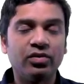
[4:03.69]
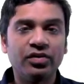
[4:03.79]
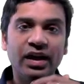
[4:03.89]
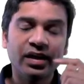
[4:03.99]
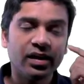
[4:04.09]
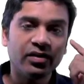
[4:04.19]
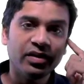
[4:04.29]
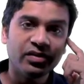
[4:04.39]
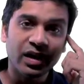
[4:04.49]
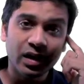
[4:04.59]
58
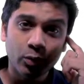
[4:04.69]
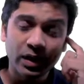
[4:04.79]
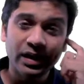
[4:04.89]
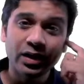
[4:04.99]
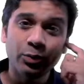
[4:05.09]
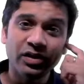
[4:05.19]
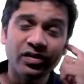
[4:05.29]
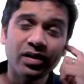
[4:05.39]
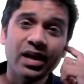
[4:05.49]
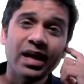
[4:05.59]
countries allow Indian
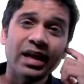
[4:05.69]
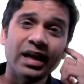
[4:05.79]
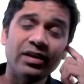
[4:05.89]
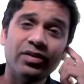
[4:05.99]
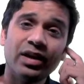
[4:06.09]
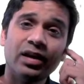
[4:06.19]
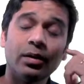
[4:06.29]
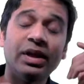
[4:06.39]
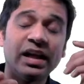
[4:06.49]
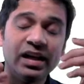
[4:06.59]
visa,
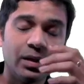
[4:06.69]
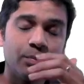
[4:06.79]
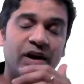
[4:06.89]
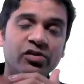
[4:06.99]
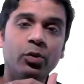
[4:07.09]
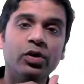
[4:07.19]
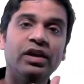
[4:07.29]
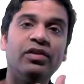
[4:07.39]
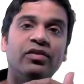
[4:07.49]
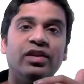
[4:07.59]
Indian passport,
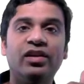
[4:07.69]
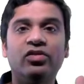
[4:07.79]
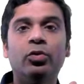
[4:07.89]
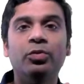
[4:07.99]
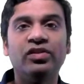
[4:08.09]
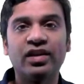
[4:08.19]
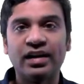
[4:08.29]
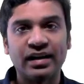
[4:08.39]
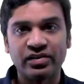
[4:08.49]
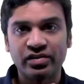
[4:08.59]
even if there is no visa
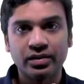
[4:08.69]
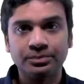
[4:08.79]
attached.